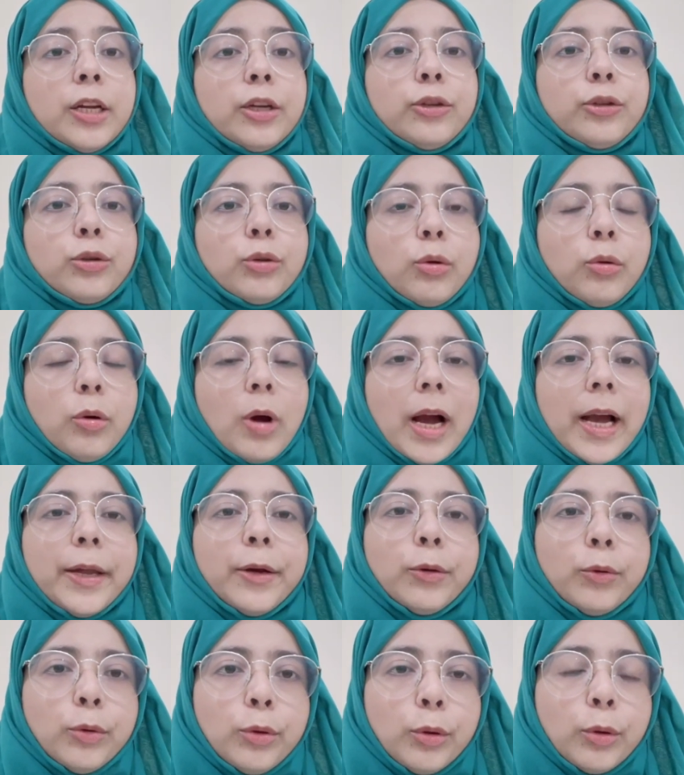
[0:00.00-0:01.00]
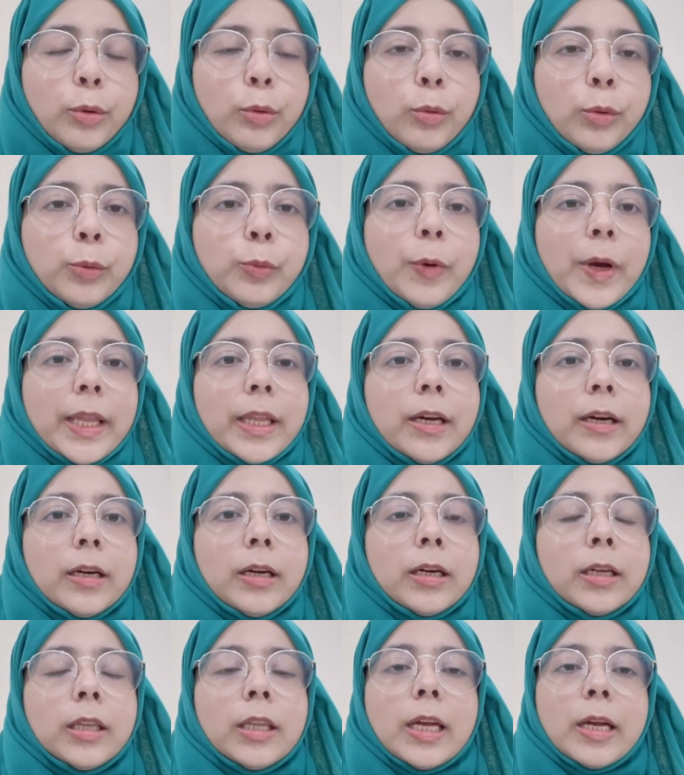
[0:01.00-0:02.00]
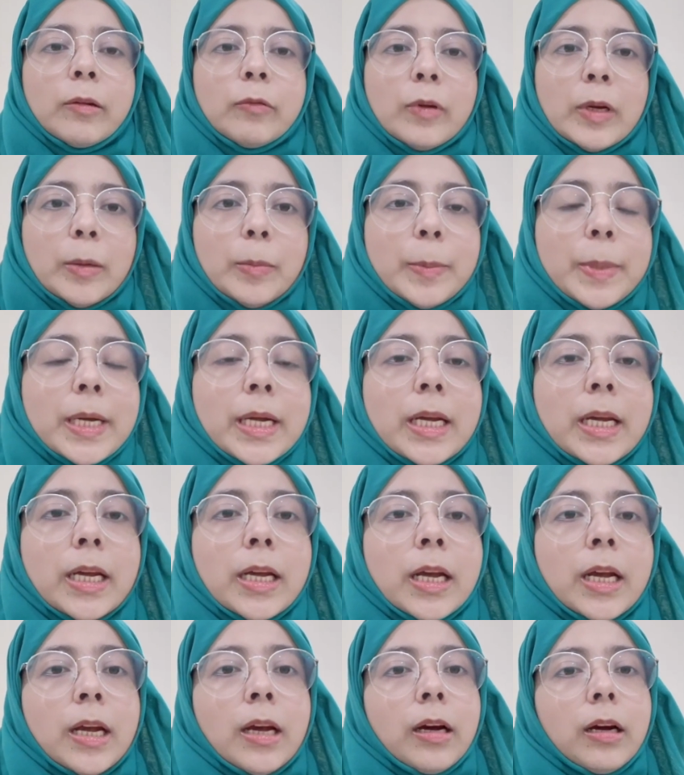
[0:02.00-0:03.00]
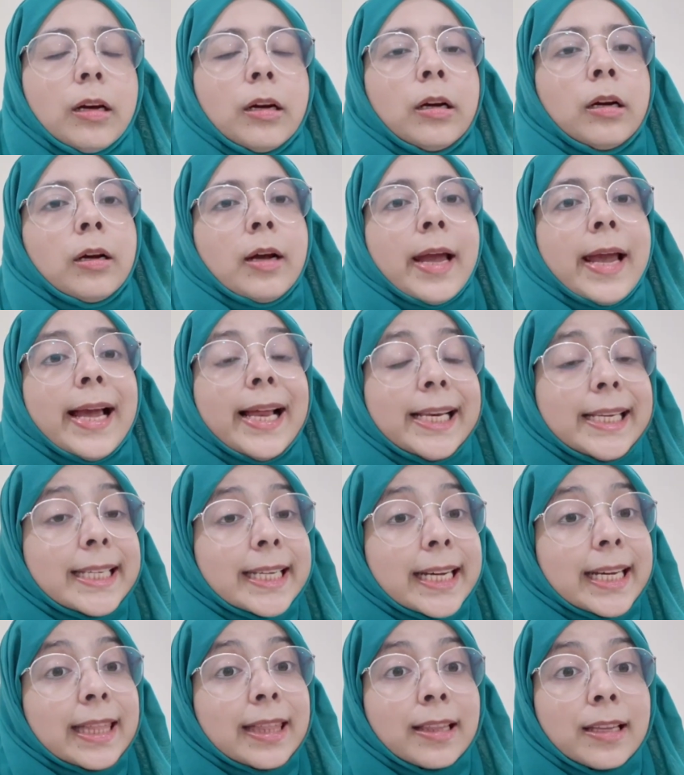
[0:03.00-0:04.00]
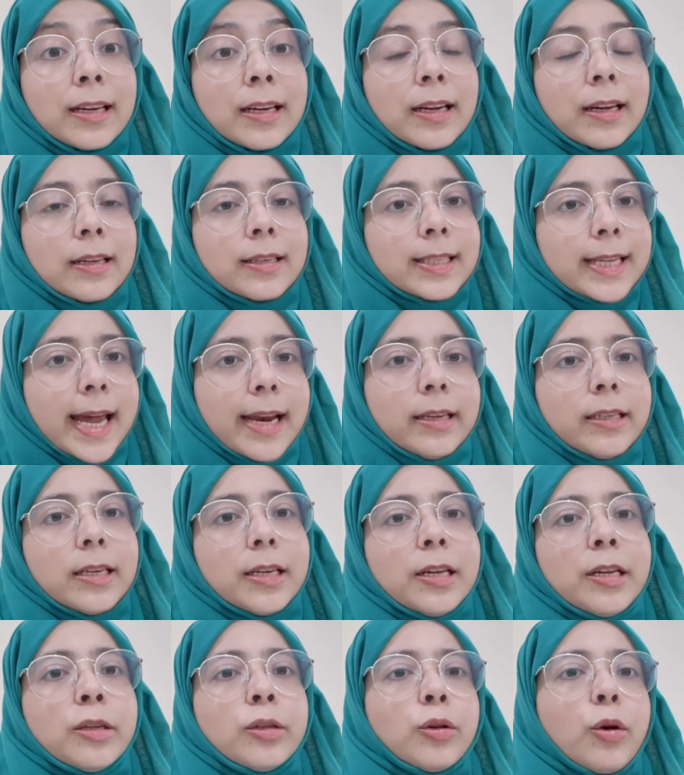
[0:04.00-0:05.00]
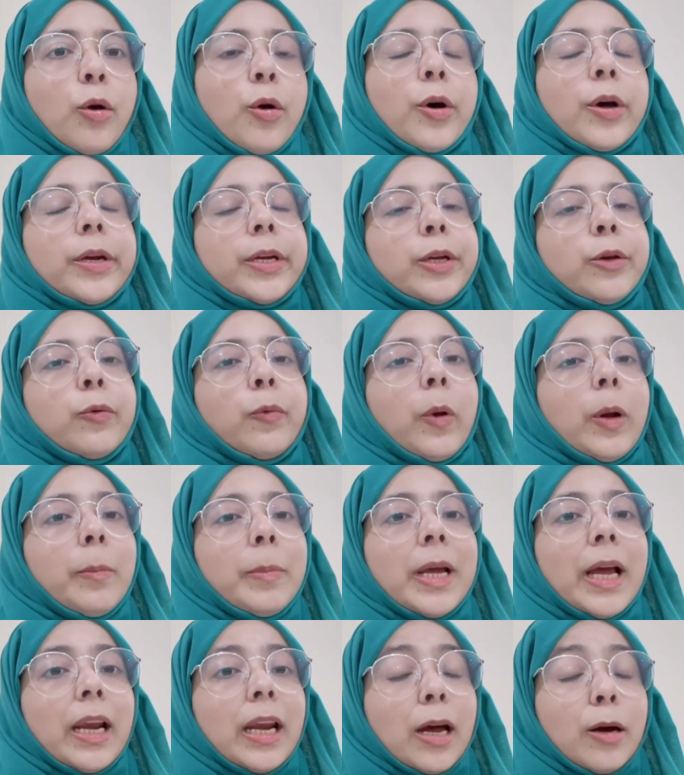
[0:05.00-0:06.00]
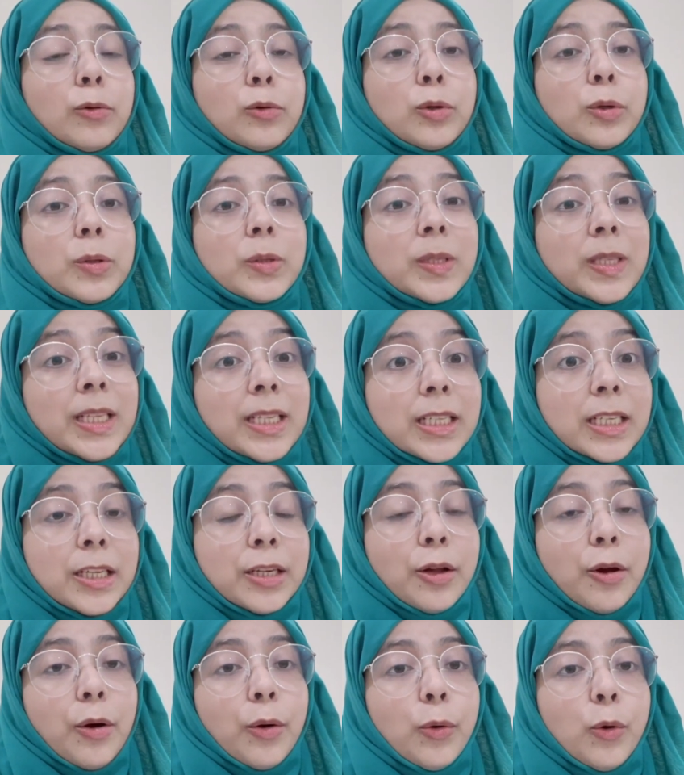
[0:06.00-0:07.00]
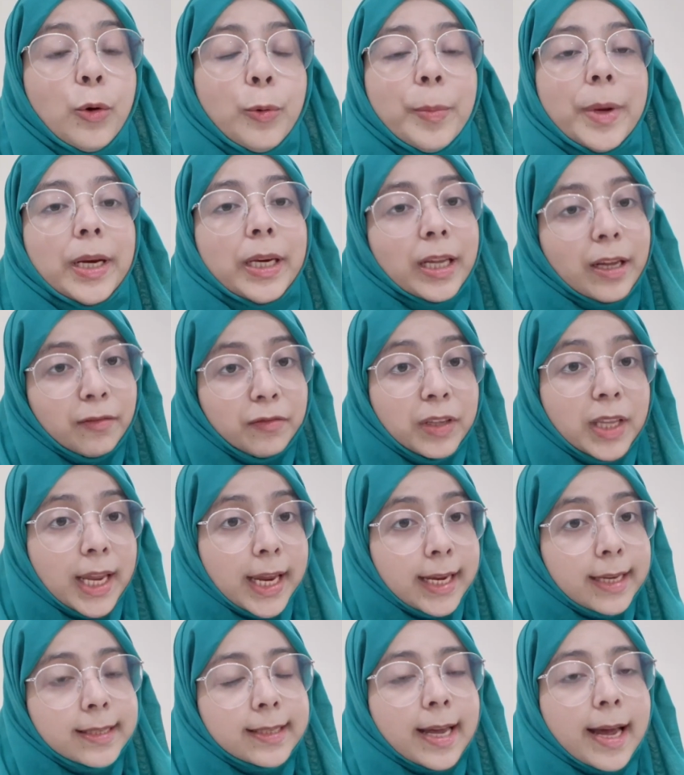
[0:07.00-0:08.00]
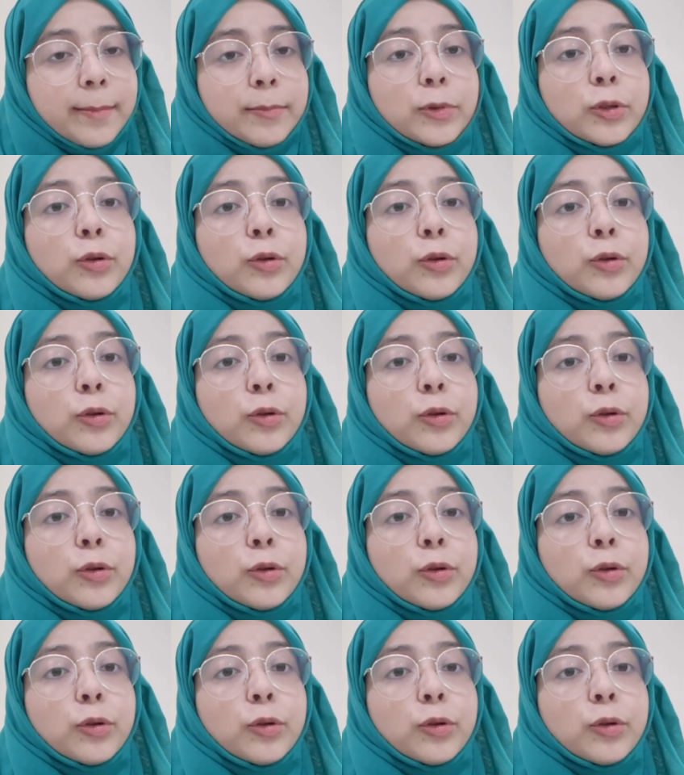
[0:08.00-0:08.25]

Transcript: So I don't know whether they will be held in the centers or you will be allowed to sit in your home and give the exam.